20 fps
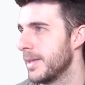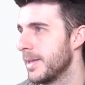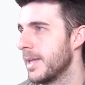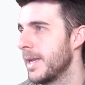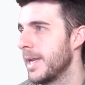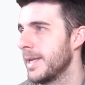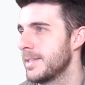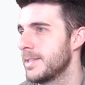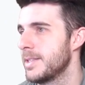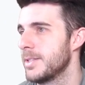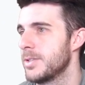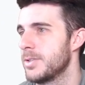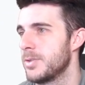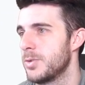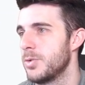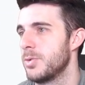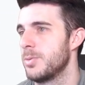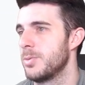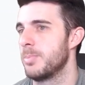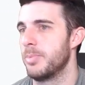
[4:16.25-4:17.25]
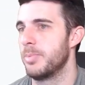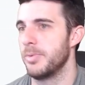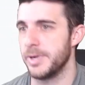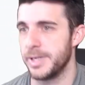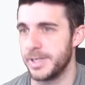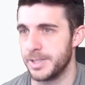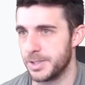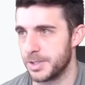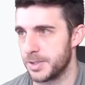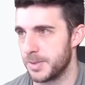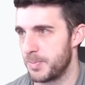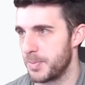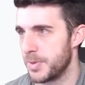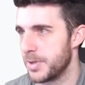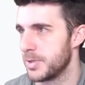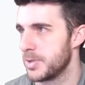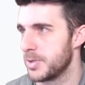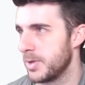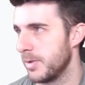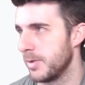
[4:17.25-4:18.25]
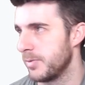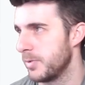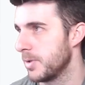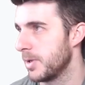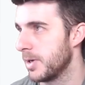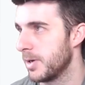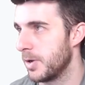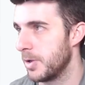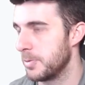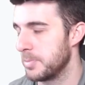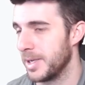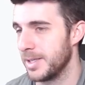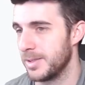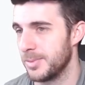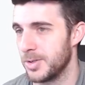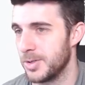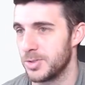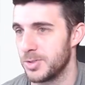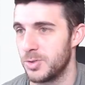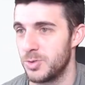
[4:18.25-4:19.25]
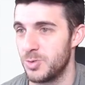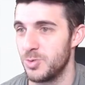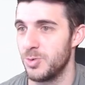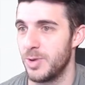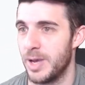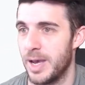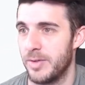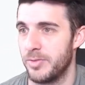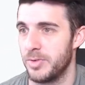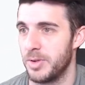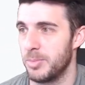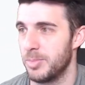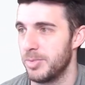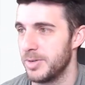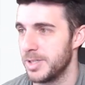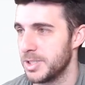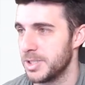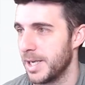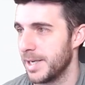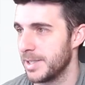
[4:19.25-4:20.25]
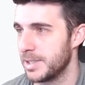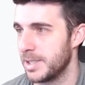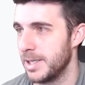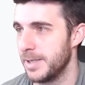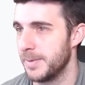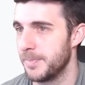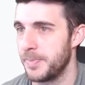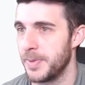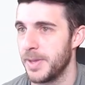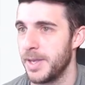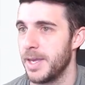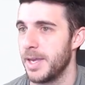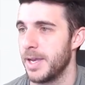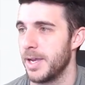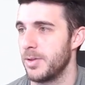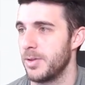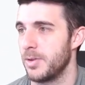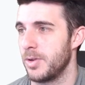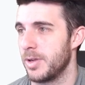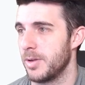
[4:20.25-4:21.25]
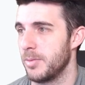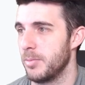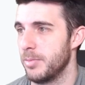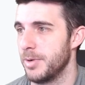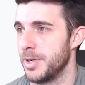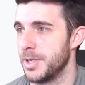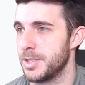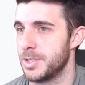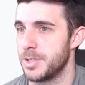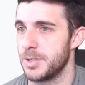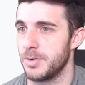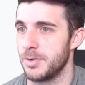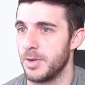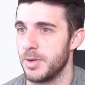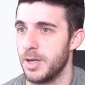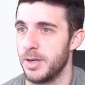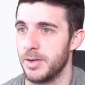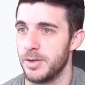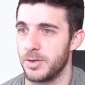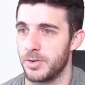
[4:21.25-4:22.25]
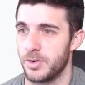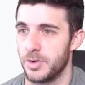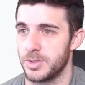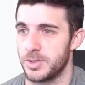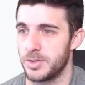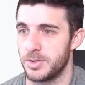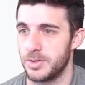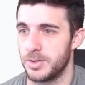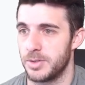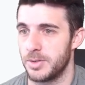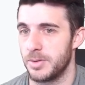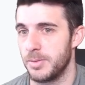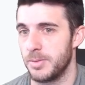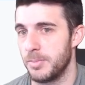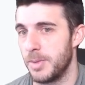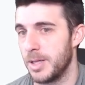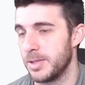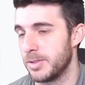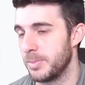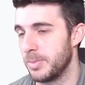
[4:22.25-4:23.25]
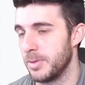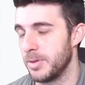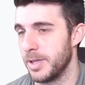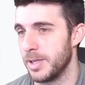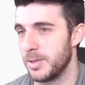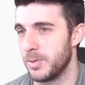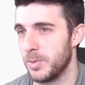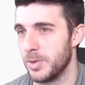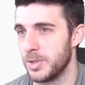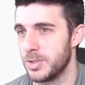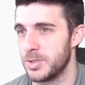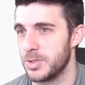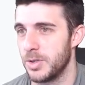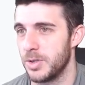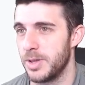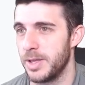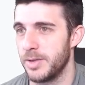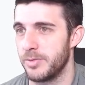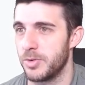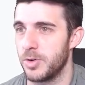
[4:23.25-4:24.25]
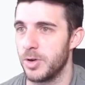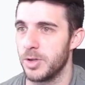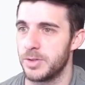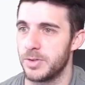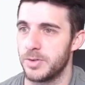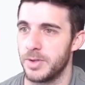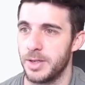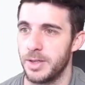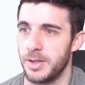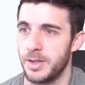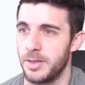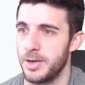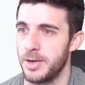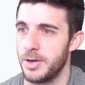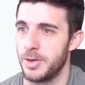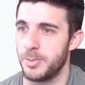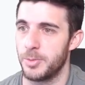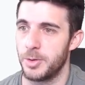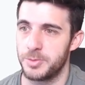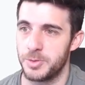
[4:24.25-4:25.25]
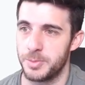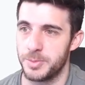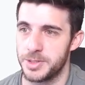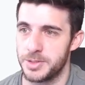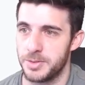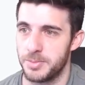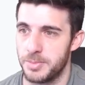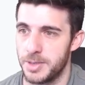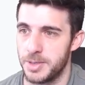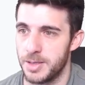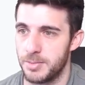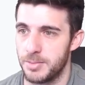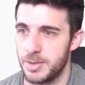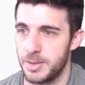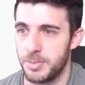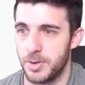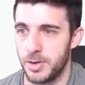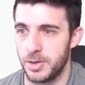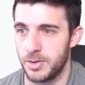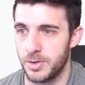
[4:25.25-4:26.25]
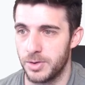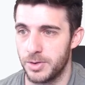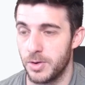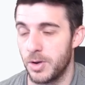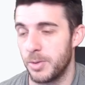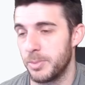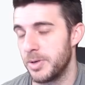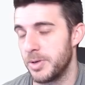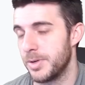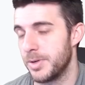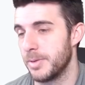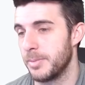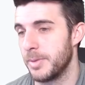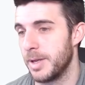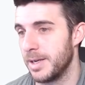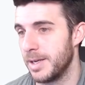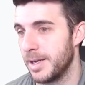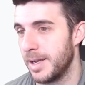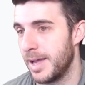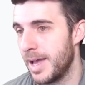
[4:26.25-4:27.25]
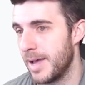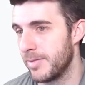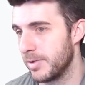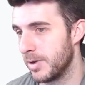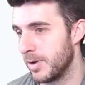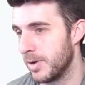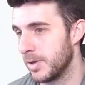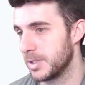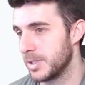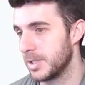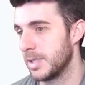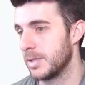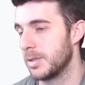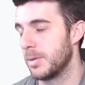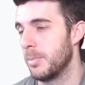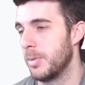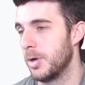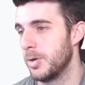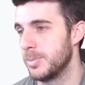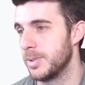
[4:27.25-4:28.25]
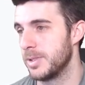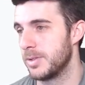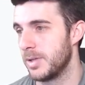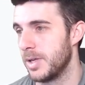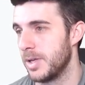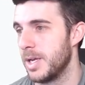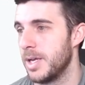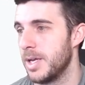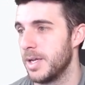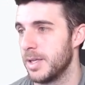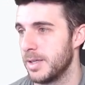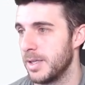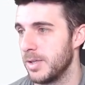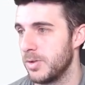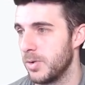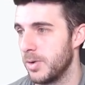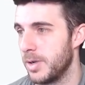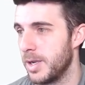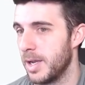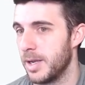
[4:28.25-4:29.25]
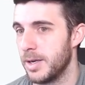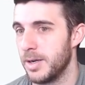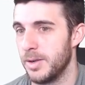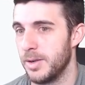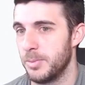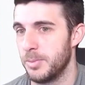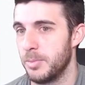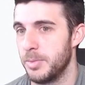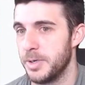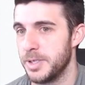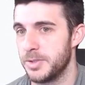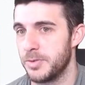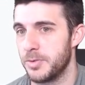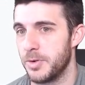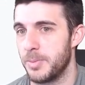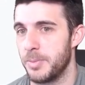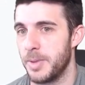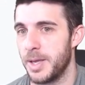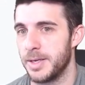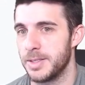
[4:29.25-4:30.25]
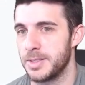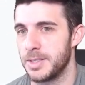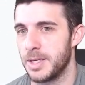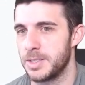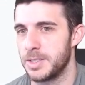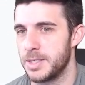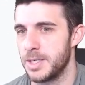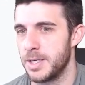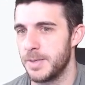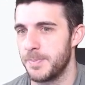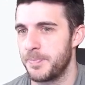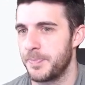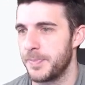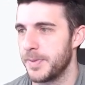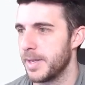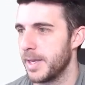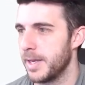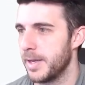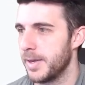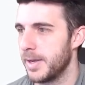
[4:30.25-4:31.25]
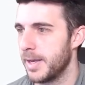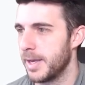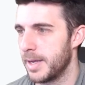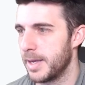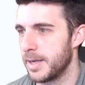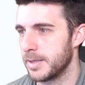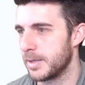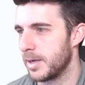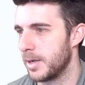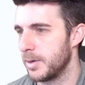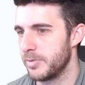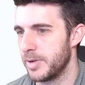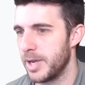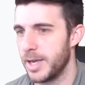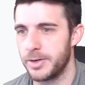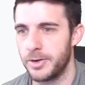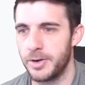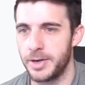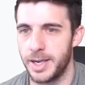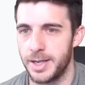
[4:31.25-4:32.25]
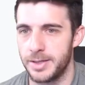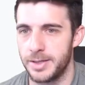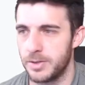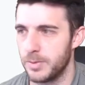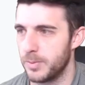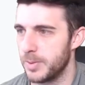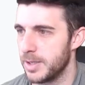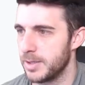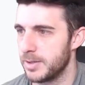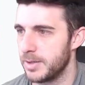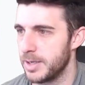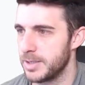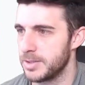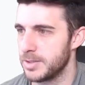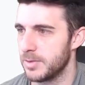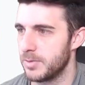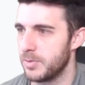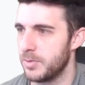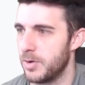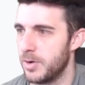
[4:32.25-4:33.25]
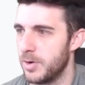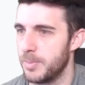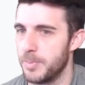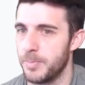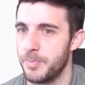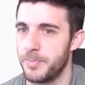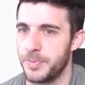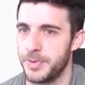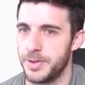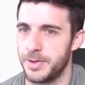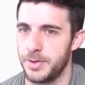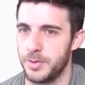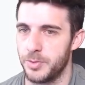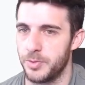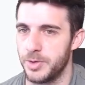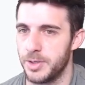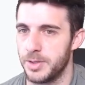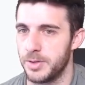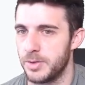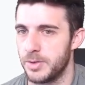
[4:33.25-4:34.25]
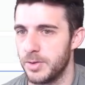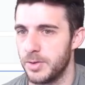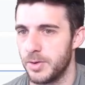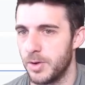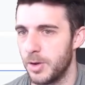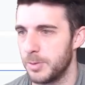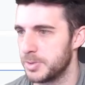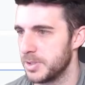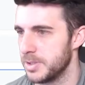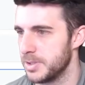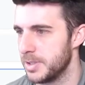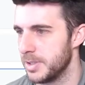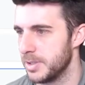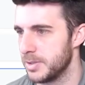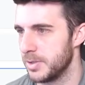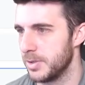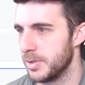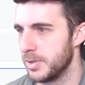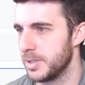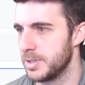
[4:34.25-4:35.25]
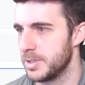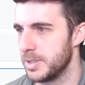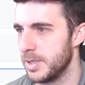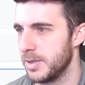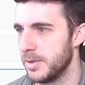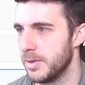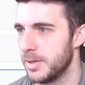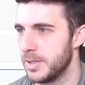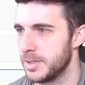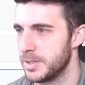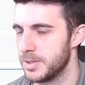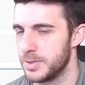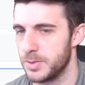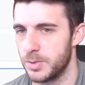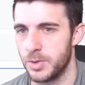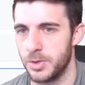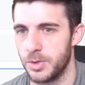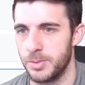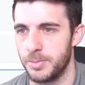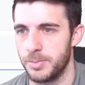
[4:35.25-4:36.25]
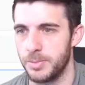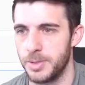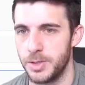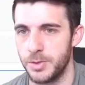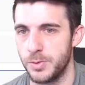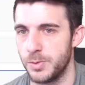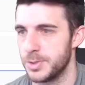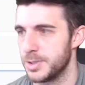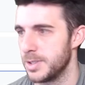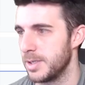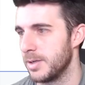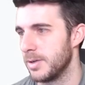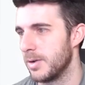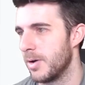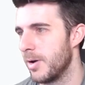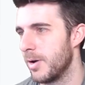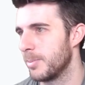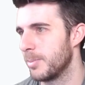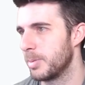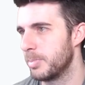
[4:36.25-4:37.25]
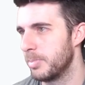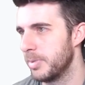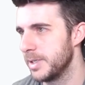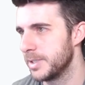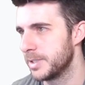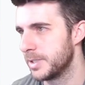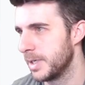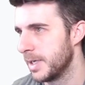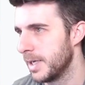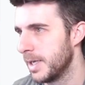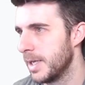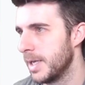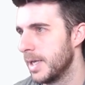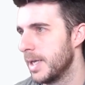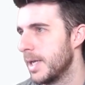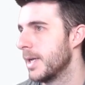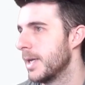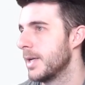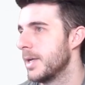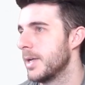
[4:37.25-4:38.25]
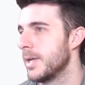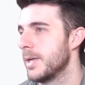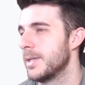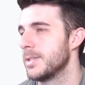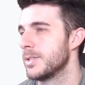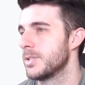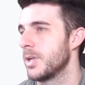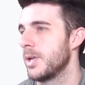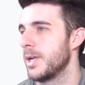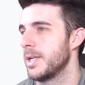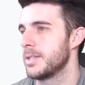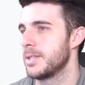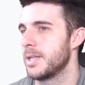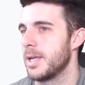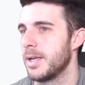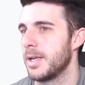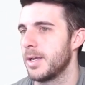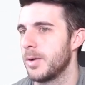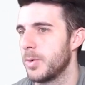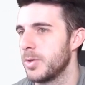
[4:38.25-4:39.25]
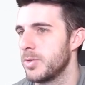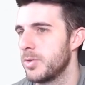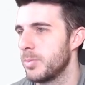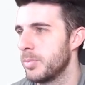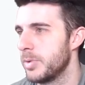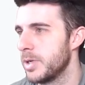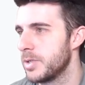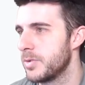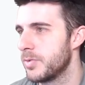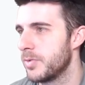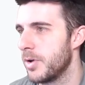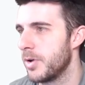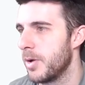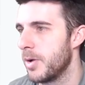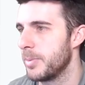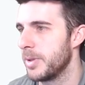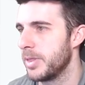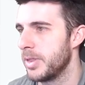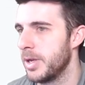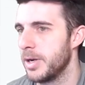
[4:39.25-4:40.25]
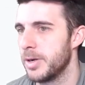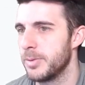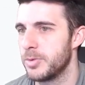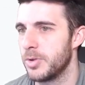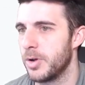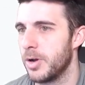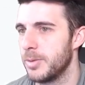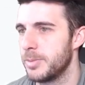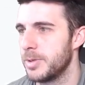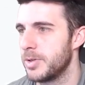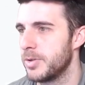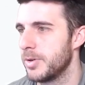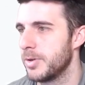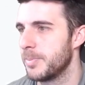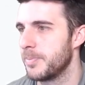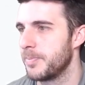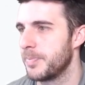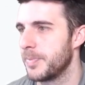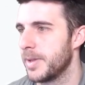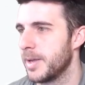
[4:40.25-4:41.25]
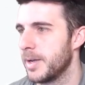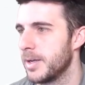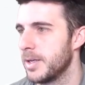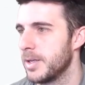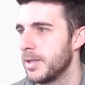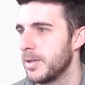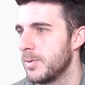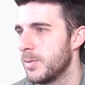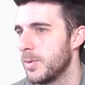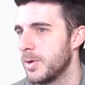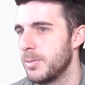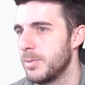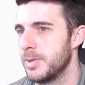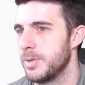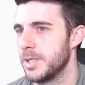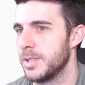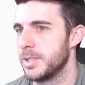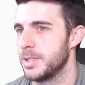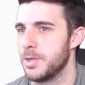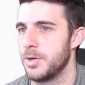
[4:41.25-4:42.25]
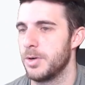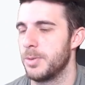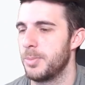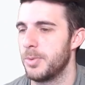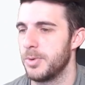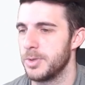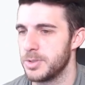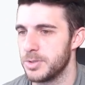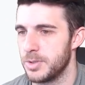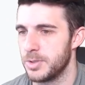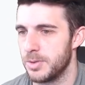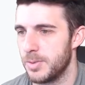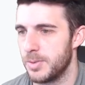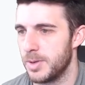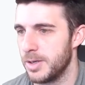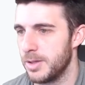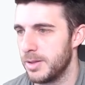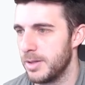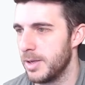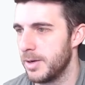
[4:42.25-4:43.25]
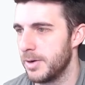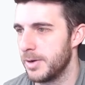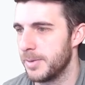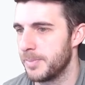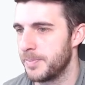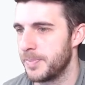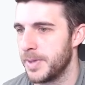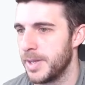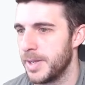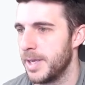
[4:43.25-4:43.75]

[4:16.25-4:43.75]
The next is to bridge. So if you didn't know, Metamask do have a bridge actually, and you can bridge across multiple networks. So they've got Ethereum, Optimism, BNB, Polygon, Arbitrum, and Avalanche at the moment that you can bridge from. And it's actually kind of an aggregator where it takes it from different options here. So you can see this is going to be using Hop Bridge. So let's say I want to bridge from Ethereum to Arbitrum. I want to bridge 0.01 Ethereum.